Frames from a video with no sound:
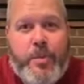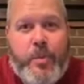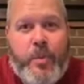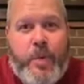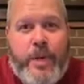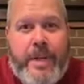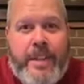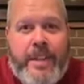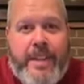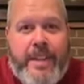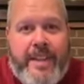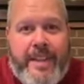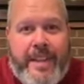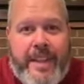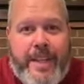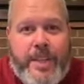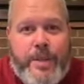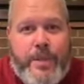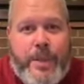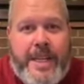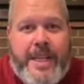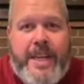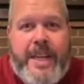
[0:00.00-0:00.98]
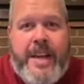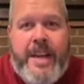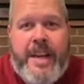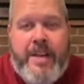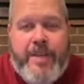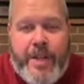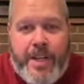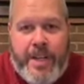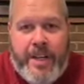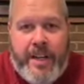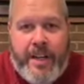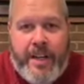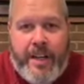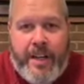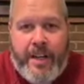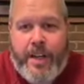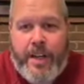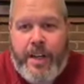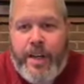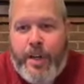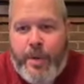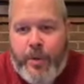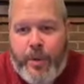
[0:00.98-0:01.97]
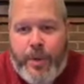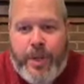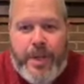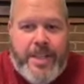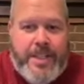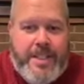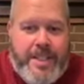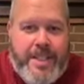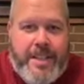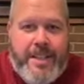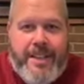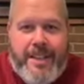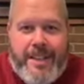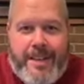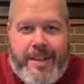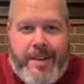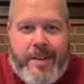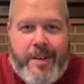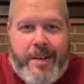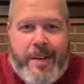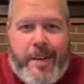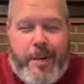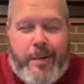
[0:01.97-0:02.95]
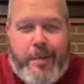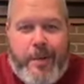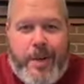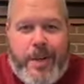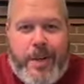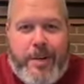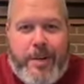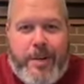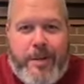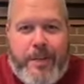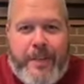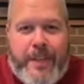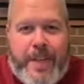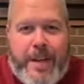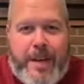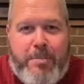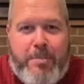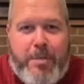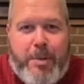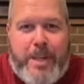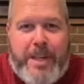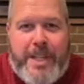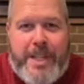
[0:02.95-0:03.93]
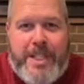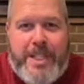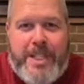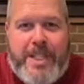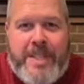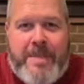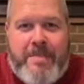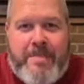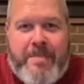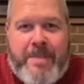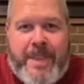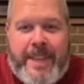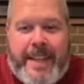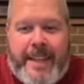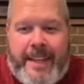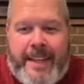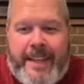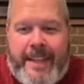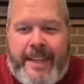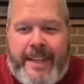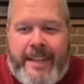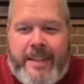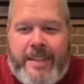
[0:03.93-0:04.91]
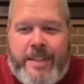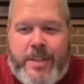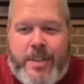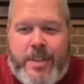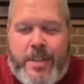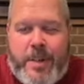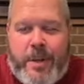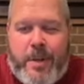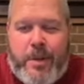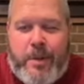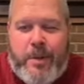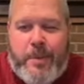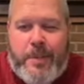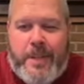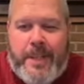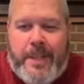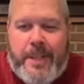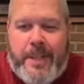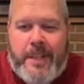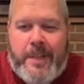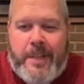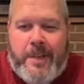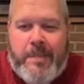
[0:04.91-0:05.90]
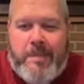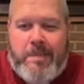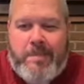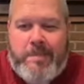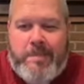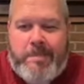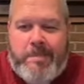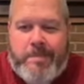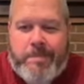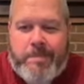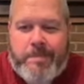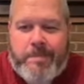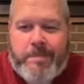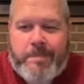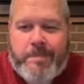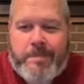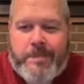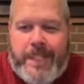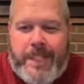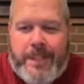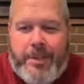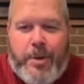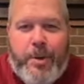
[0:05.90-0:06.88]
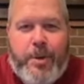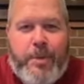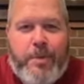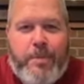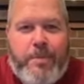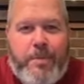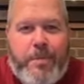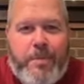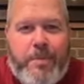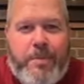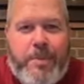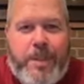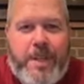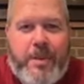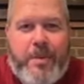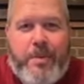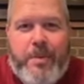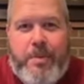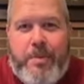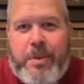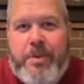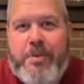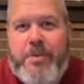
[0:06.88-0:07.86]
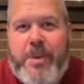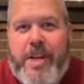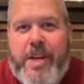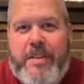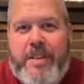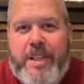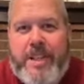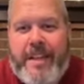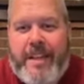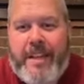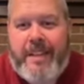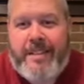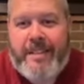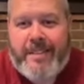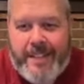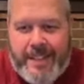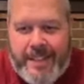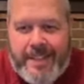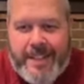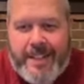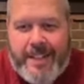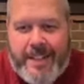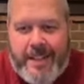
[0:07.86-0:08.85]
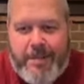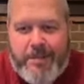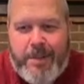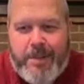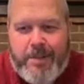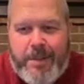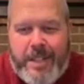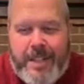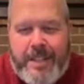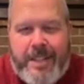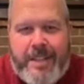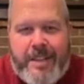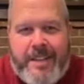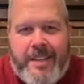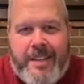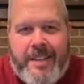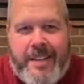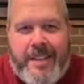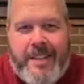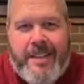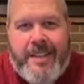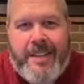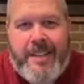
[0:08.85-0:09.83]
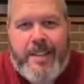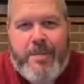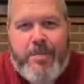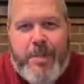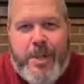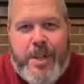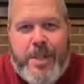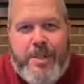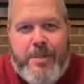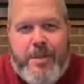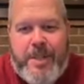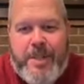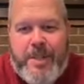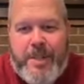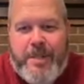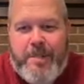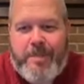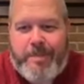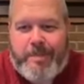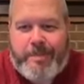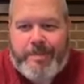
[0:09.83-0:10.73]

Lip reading: And one of the things we'd never done was run over that bridge. And so I told her, you know, when we were driving down, I said, I'm going to run the bridge with you.